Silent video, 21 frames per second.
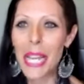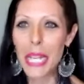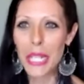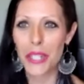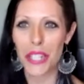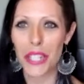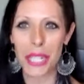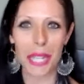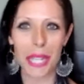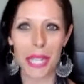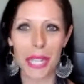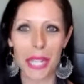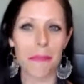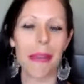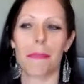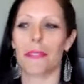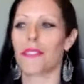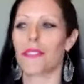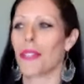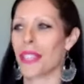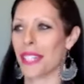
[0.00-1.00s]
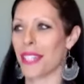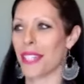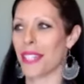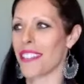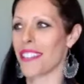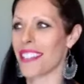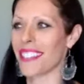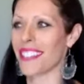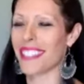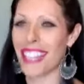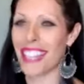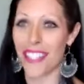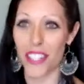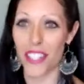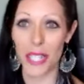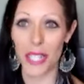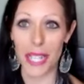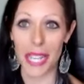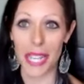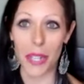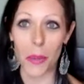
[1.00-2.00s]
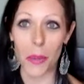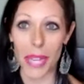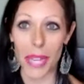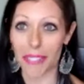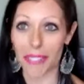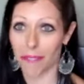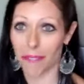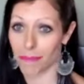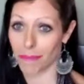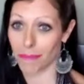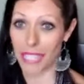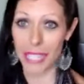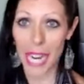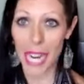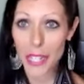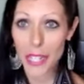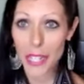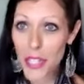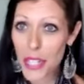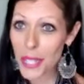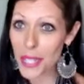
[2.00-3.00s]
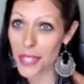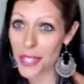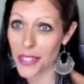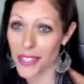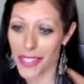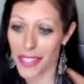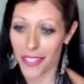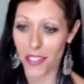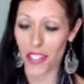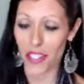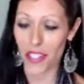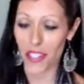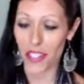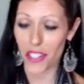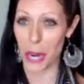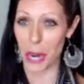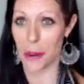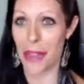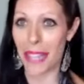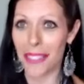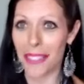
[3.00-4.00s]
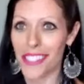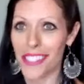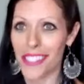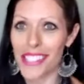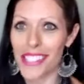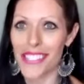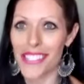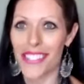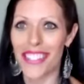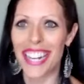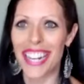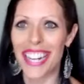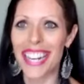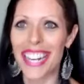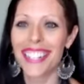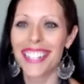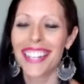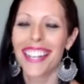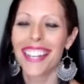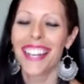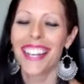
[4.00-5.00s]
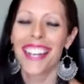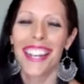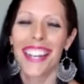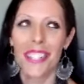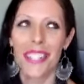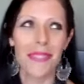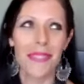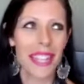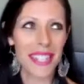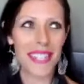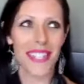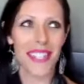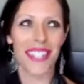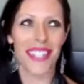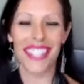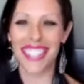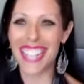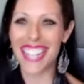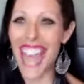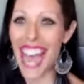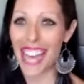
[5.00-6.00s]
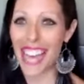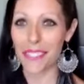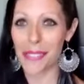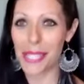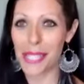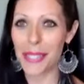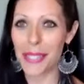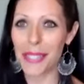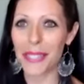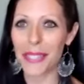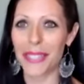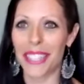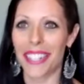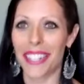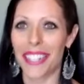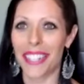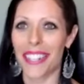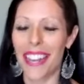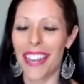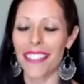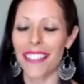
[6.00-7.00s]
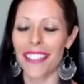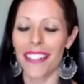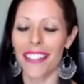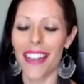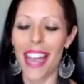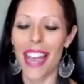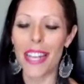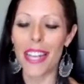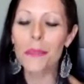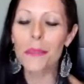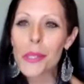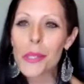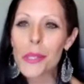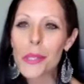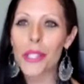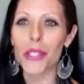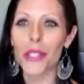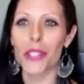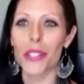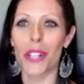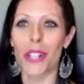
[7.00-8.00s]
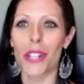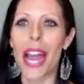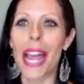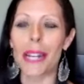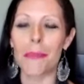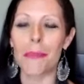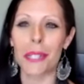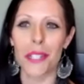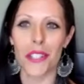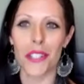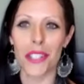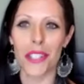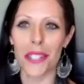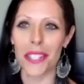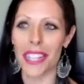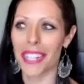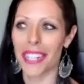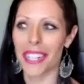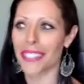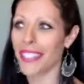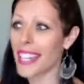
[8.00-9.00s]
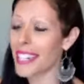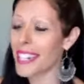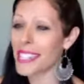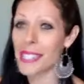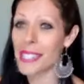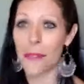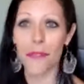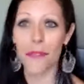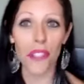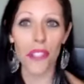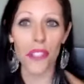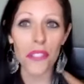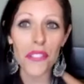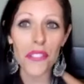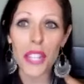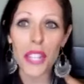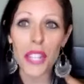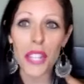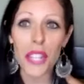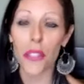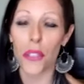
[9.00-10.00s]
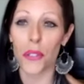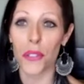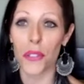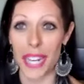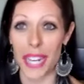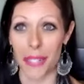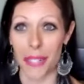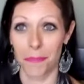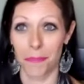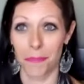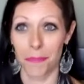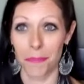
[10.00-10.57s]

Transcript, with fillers: She came back before the start of the class. She's like, okay, can I just like share my little story? And I'm like, mm. sure, yeah, absolutely. And then I almost cried because she's like, ladies, I'm 53.